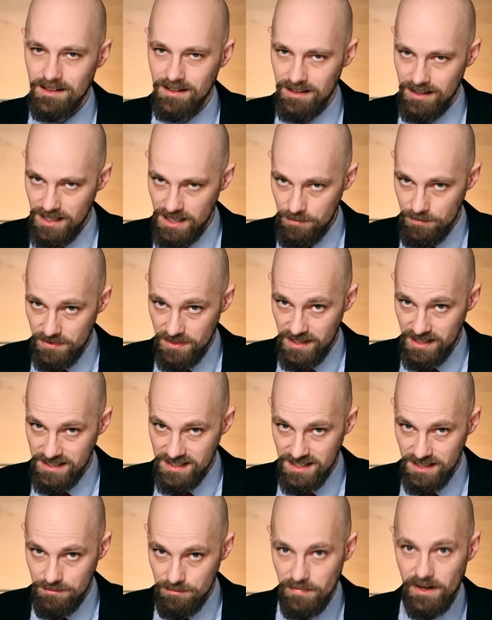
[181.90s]
Keep
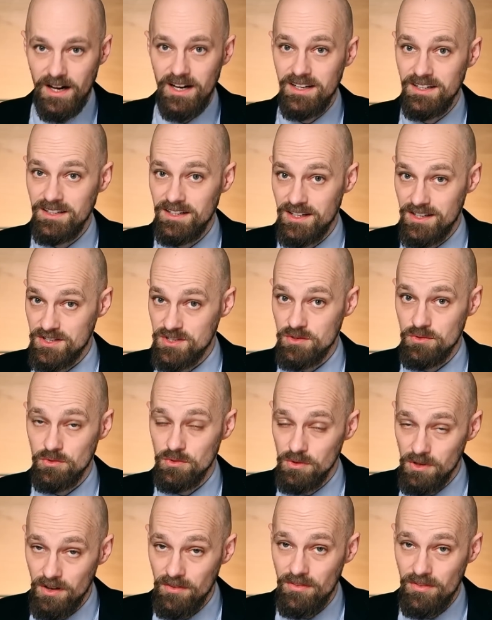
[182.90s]
this in mind as a
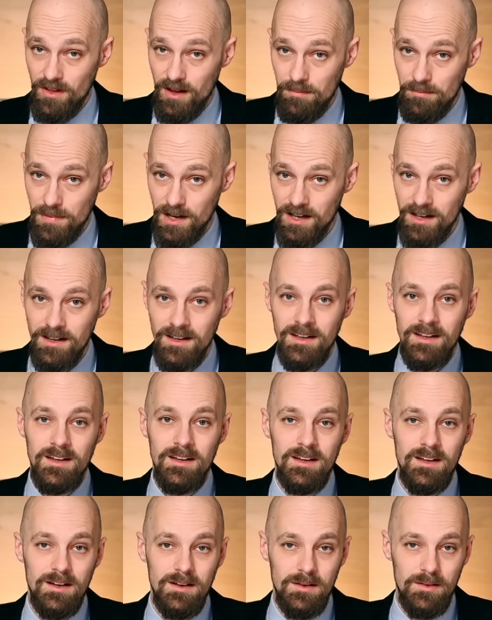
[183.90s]
rule of thumb.
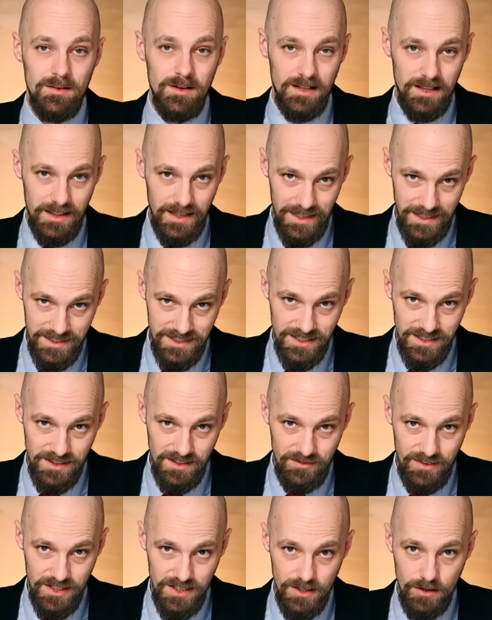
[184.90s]
Later in the
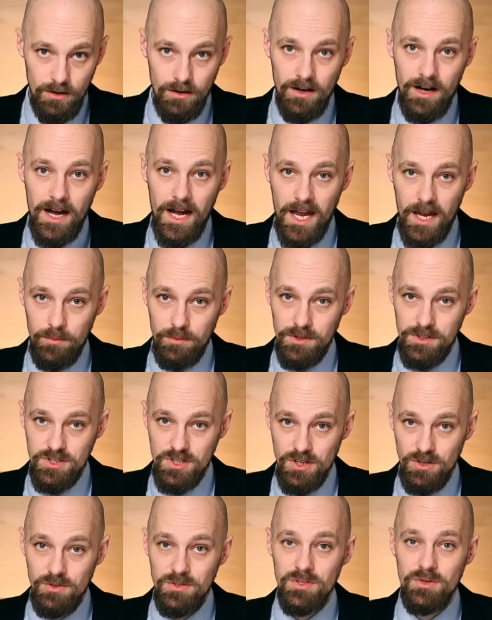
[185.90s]
video, I will
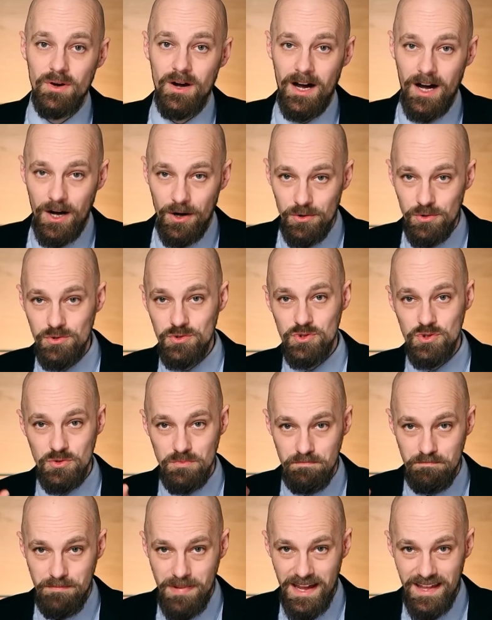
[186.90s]
show you how to
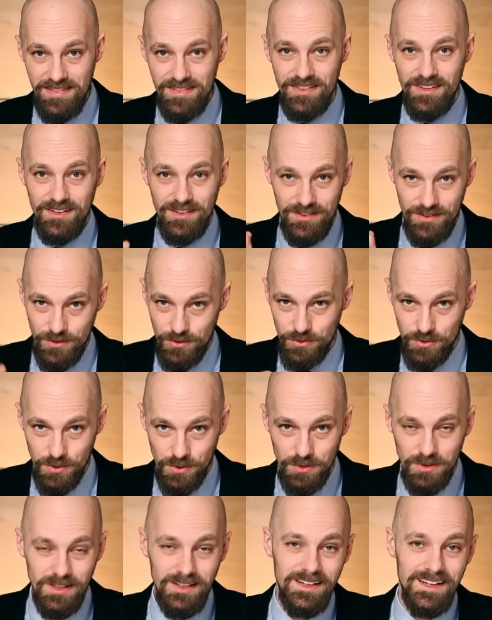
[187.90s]
bend the
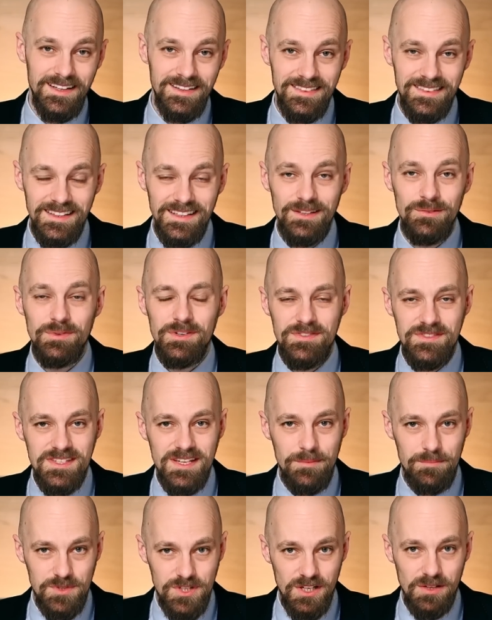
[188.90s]
rule and deal with
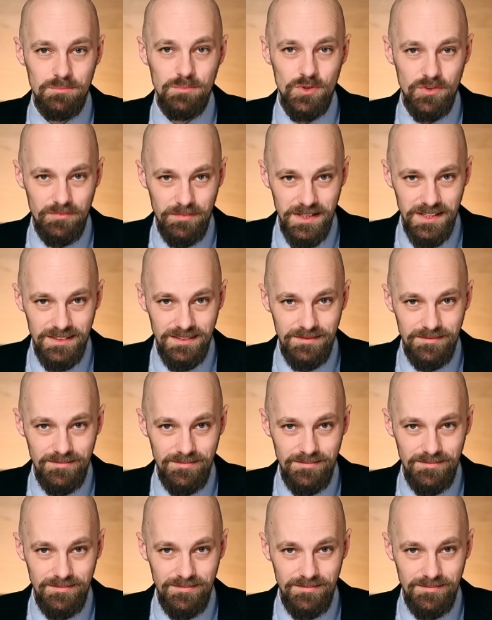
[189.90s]
subject movement.